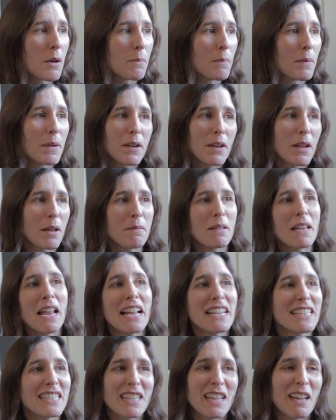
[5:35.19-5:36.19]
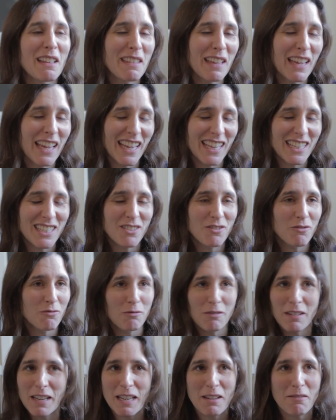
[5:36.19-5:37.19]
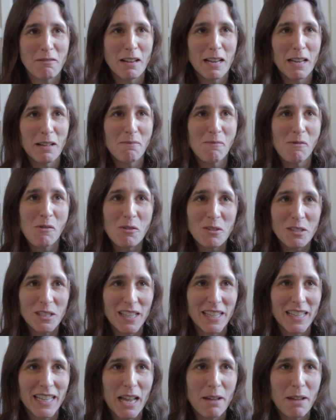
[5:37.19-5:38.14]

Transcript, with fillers: But I mean, actually, I think it's really, really important.